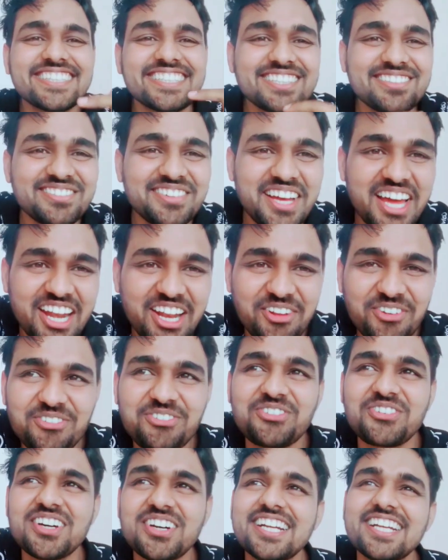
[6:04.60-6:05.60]
is
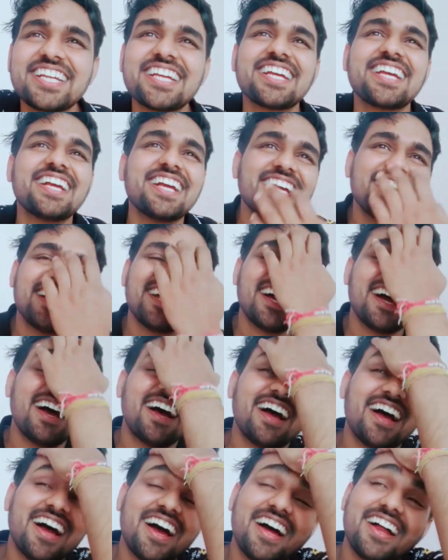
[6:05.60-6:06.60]
very funny.
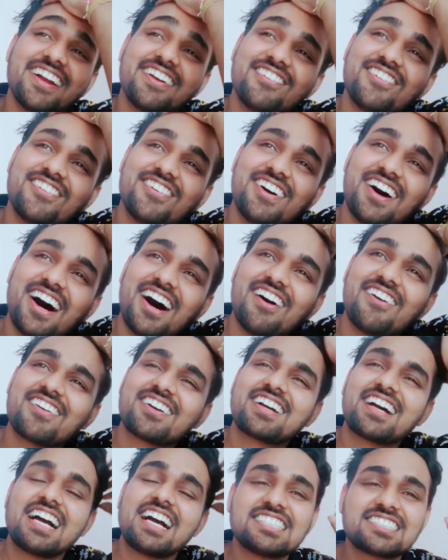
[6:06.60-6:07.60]
And wow,
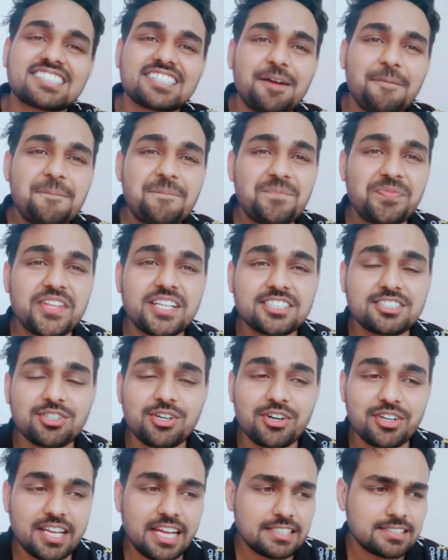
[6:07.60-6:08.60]
guys, they're
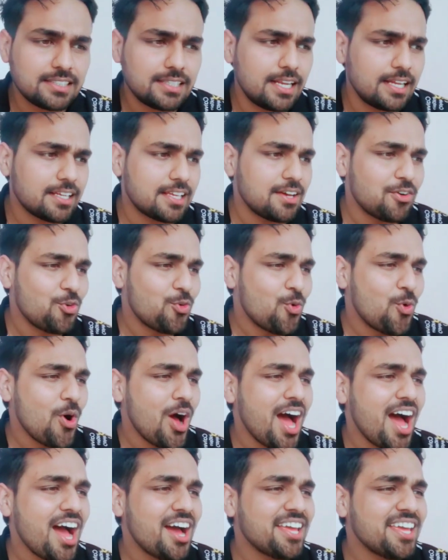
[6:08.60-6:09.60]
so catchy, like
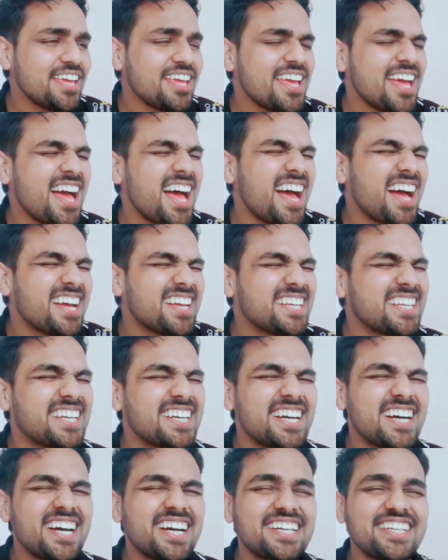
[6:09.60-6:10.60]
why,
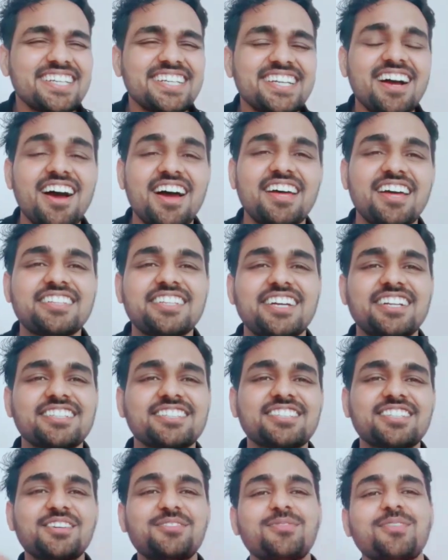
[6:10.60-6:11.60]
yeah, and
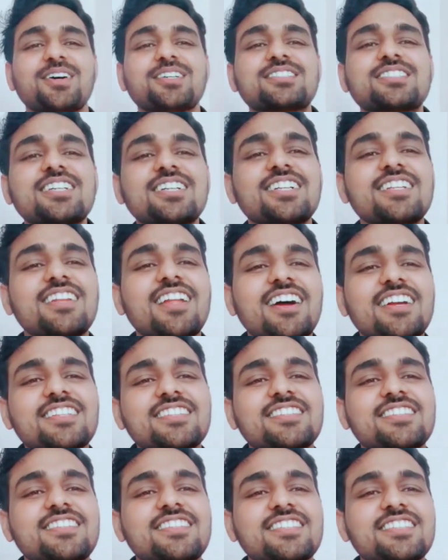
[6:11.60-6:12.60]
then she muscle like
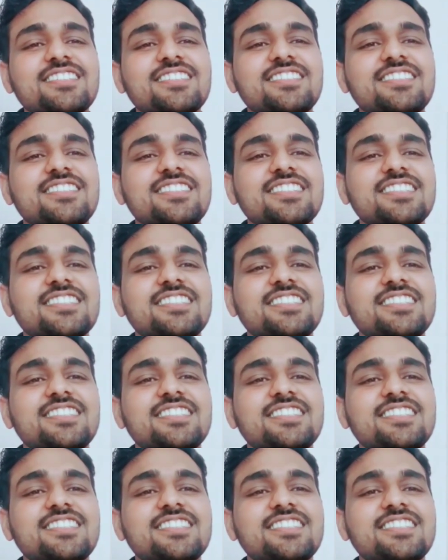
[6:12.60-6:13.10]
this.